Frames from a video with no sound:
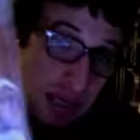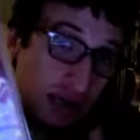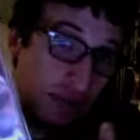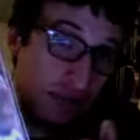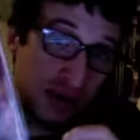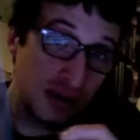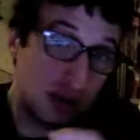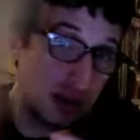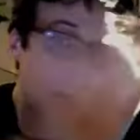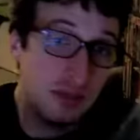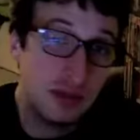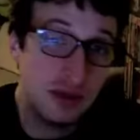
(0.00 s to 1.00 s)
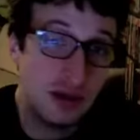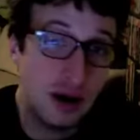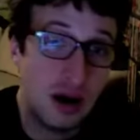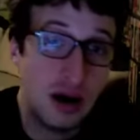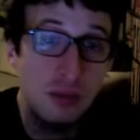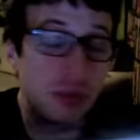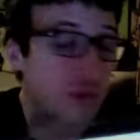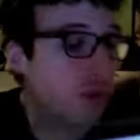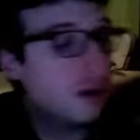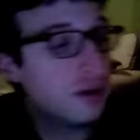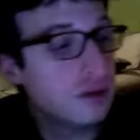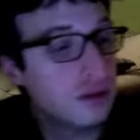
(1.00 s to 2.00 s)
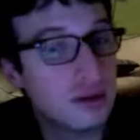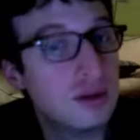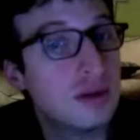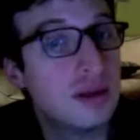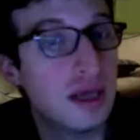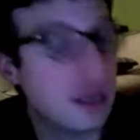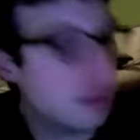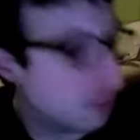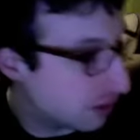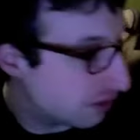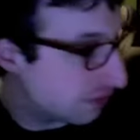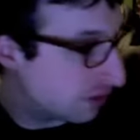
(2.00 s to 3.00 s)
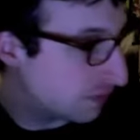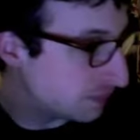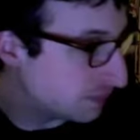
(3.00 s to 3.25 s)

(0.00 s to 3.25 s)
epic, and I've been on board, and I've been loving it.